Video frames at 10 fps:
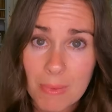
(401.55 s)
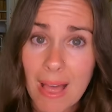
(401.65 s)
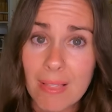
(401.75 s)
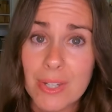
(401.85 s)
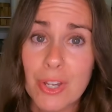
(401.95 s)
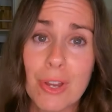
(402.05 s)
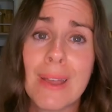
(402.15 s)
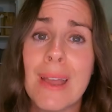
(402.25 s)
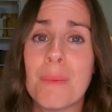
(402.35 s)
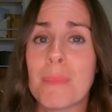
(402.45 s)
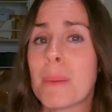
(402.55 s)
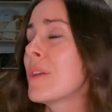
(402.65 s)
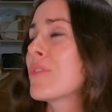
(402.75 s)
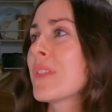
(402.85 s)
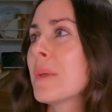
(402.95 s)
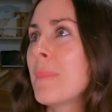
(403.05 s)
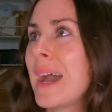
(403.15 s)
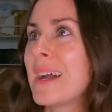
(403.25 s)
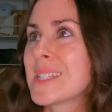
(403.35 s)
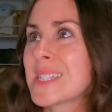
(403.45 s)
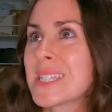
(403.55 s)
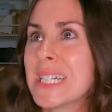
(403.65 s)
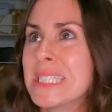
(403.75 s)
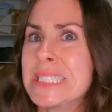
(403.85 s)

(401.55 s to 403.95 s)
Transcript: calendar maybe for the past,